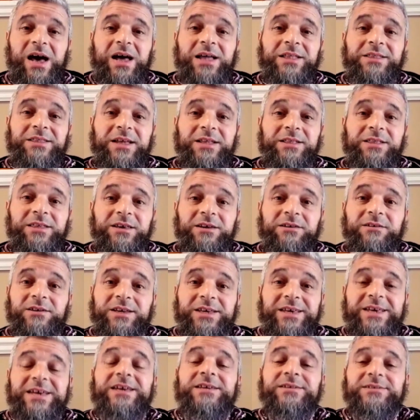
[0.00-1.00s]
And then here
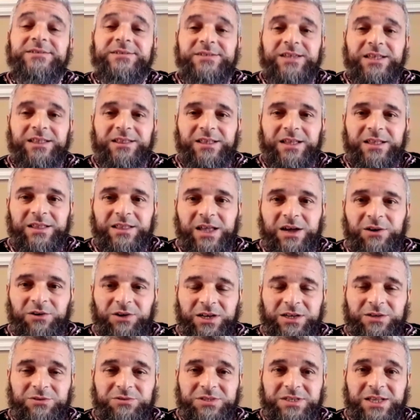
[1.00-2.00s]
he is
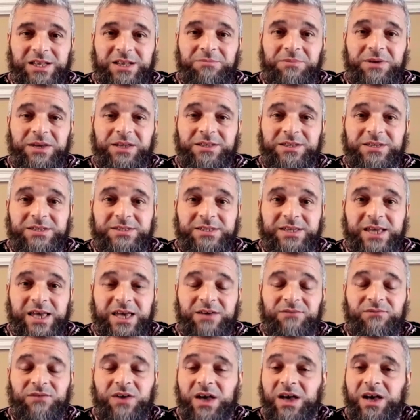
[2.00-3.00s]
sallallahu alayhi wasallam in this
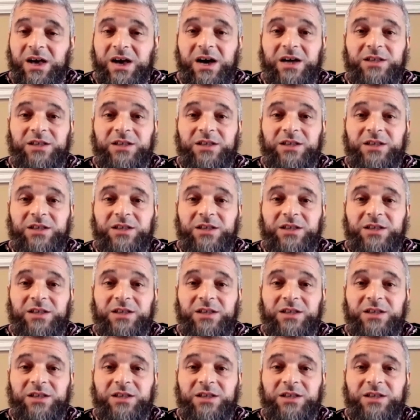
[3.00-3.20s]
cave,